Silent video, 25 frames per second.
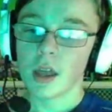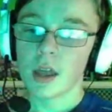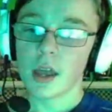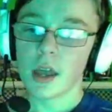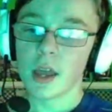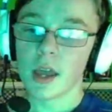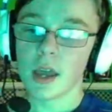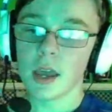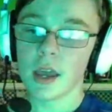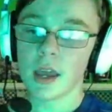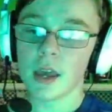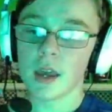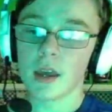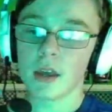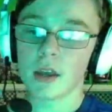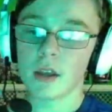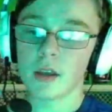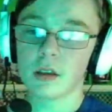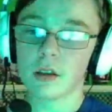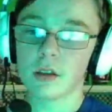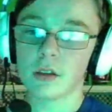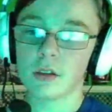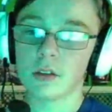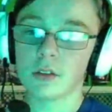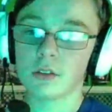
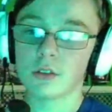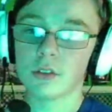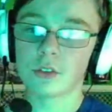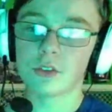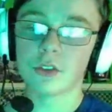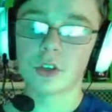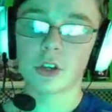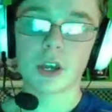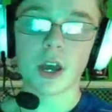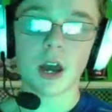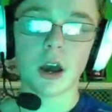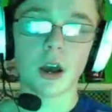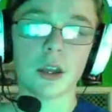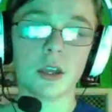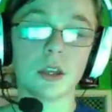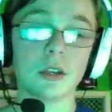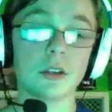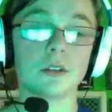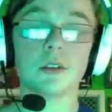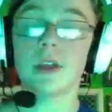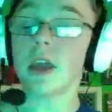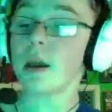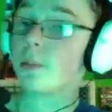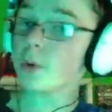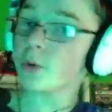and just took out, he
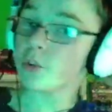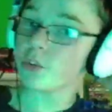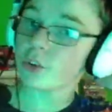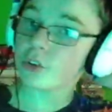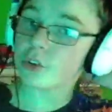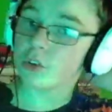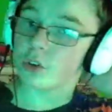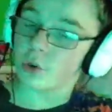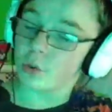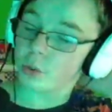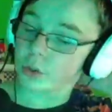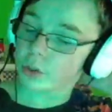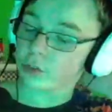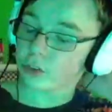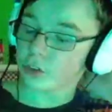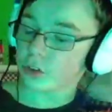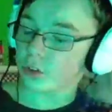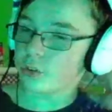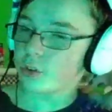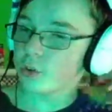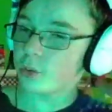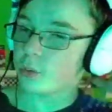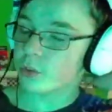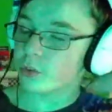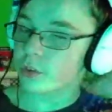damaged the 2, which the
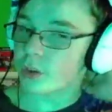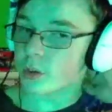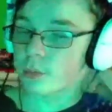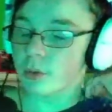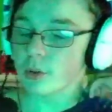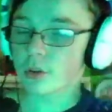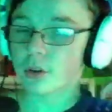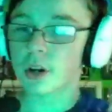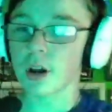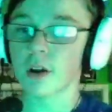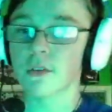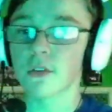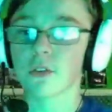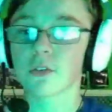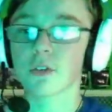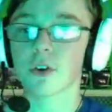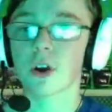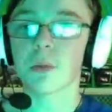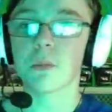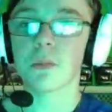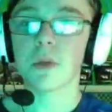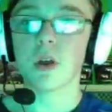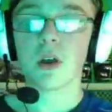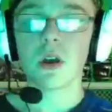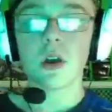2 was able to recover
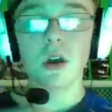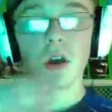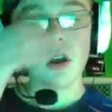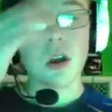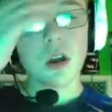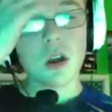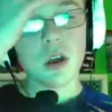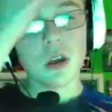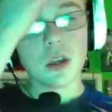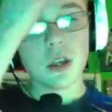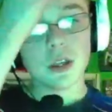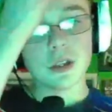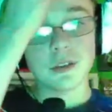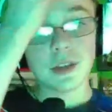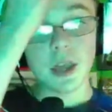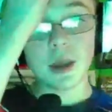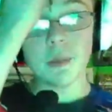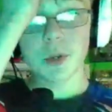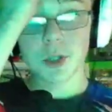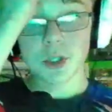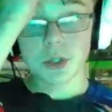from. He damaged